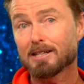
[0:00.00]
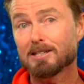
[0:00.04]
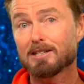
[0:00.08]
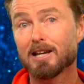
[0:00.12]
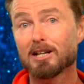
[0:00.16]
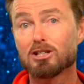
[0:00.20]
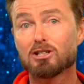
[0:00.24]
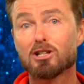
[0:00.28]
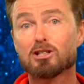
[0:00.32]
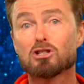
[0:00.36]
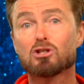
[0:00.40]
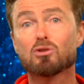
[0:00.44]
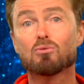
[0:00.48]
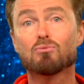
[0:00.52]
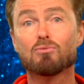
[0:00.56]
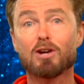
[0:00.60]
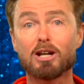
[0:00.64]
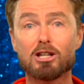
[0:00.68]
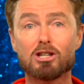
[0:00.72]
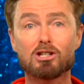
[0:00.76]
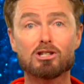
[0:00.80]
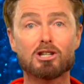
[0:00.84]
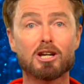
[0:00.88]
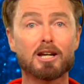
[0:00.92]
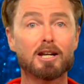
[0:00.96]
such as the
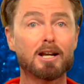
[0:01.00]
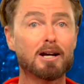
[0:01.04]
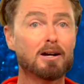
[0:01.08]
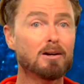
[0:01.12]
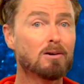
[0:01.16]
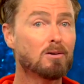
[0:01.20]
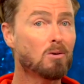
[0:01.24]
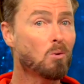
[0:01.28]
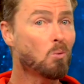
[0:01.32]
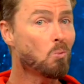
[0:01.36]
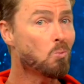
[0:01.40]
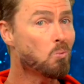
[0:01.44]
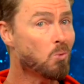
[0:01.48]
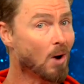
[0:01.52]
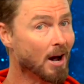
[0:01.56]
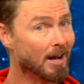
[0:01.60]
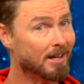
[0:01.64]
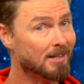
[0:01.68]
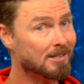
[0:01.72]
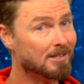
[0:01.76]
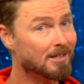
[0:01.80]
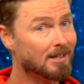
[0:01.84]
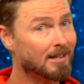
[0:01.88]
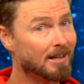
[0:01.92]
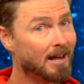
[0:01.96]
red cedar,
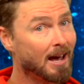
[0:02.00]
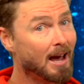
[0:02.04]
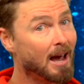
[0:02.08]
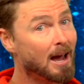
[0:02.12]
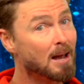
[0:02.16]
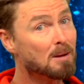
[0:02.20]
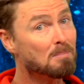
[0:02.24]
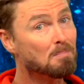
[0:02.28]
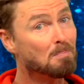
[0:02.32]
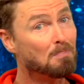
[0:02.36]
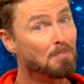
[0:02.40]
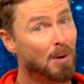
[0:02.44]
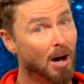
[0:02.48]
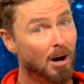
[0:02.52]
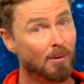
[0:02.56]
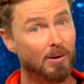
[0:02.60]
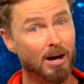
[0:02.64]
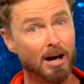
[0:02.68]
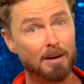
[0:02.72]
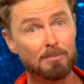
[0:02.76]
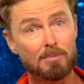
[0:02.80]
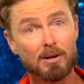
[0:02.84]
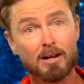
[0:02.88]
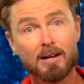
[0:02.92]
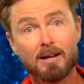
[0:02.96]
white cedar, and
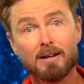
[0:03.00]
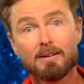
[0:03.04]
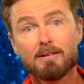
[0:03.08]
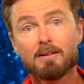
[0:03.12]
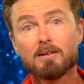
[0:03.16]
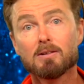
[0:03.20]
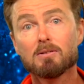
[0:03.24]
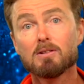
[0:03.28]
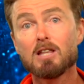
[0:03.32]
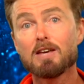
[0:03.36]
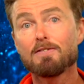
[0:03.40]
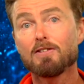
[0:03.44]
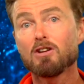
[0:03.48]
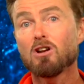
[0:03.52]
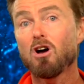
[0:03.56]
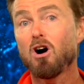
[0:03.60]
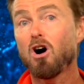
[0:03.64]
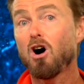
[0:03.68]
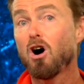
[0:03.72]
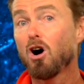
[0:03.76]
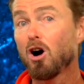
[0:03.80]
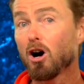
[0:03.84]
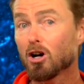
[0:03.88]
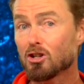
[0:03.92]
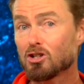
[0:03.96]
boab, live in
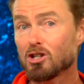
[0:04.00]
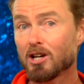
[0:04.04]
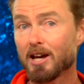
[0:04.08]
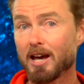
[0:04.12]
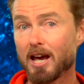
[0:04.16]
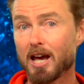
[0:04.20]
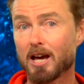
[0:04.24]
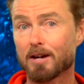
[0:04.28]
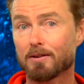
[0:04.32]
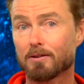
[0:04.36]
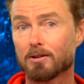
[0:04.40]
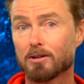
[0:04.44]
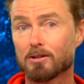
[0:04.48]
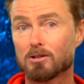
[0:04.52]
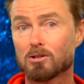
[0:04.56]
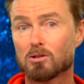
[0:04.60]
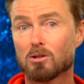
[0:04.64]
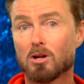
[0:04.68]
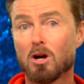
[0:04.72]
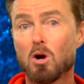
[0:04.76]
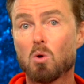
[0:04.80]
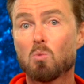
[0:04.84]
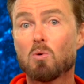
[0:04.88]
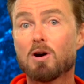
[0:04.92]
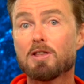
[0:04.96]
hotter areas
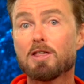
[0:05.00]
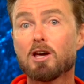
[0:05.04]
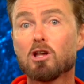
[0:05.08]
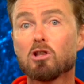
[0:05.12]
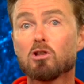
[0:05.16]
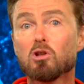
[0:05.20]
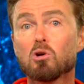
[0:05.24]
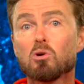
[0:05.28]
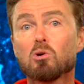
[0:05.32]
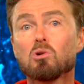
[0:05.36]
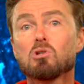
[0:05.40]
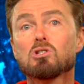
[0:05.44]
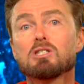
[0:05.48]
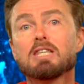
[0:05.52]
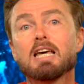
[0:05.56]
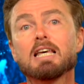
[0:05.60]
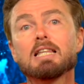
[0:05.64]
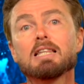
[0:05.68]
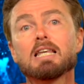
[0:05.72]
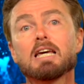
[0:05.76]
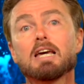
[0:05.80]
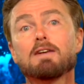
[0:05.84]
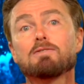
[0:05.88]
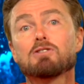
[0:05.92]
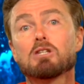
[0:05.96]
where they lose their
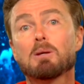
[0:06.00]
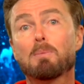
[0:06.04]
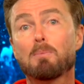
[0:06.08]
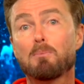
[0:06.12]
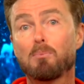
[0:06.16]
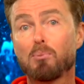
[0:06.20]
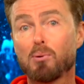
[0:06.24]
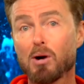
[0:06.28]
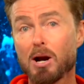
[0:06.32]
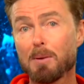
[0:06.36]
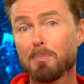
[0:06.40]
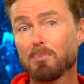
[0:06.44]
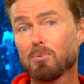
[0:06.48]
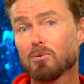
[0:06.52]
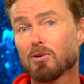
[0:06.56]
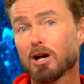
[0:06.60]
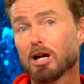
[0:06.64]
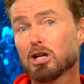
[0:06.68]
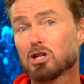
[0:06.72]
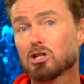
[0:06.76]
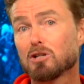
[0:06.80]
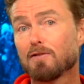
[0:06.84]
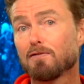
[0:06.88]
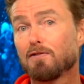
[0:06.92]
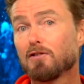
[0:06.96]
leaves in
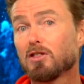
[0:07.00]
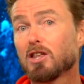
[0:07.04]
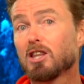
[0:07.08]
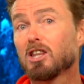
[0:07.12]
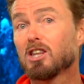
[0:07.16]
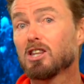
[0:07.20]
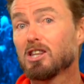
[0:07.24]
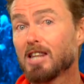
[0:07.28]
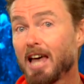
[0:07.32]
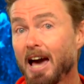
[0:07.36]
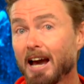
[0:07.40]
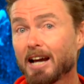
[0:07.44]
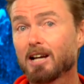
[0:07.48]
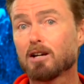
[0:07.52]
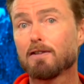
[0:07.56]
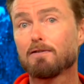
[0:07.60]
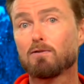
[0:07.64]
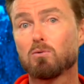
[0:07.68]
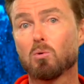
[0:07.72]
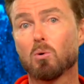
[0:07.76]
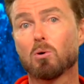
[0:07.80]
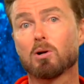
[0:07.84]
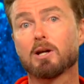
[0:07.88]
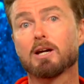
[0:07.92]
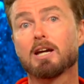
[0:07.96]
preparation for the lack
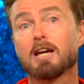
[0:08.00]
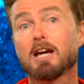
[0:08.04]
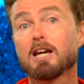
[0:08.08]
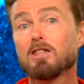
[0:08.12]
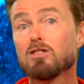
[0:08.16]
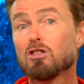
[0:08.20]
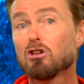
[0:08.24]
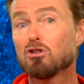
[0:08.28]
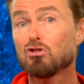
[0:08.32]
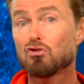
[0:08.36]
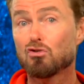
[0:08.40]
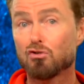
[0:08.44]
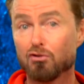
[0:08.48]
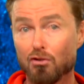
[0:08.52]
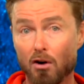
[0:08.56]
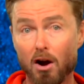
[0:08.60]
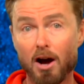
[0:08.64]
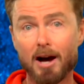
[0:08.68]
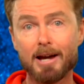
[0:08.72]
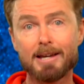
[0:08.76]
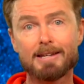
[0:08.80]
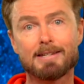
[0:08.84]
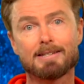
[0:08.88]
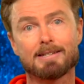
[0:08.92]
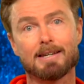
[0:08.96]
of water in the
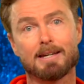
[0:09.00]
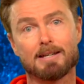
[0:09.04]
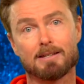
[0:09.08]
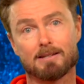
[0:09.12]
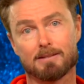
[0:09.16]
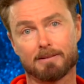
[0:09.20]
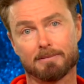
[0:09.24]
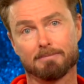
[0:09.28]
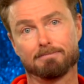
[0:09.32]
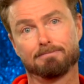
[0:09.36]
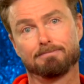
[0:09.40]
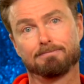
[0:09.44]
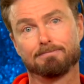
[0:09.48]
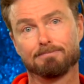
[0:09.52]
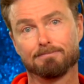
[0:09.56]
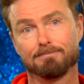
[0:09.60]
dry season.